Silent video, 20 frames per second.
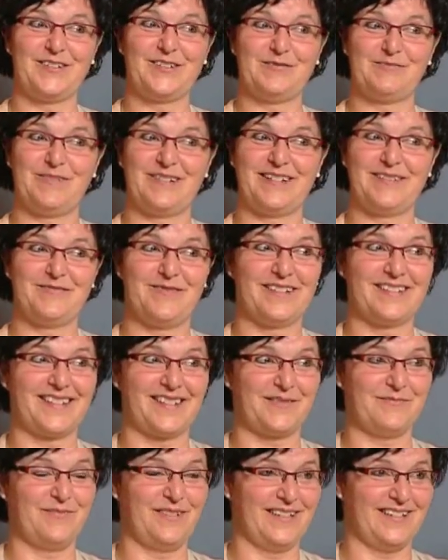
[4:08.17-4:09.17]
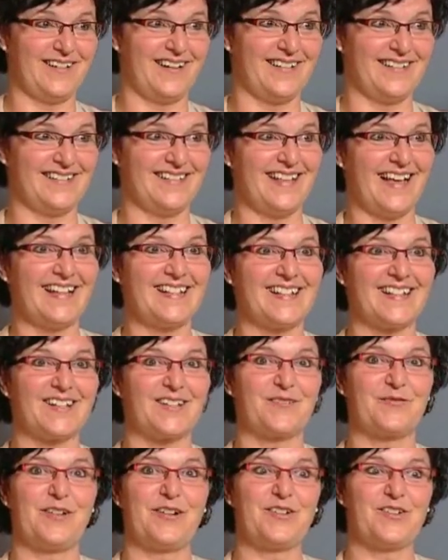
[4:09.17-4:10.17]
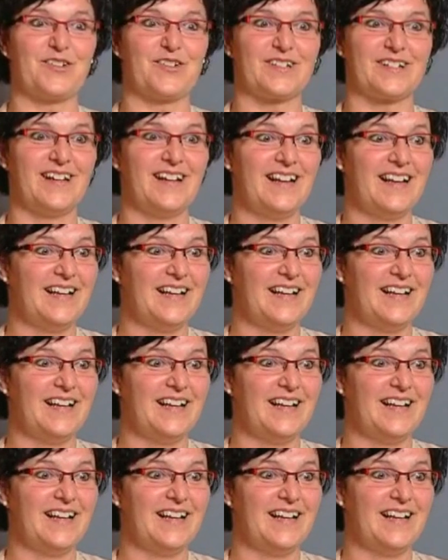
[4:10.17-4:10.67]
Nobody wants to be caught in that situation.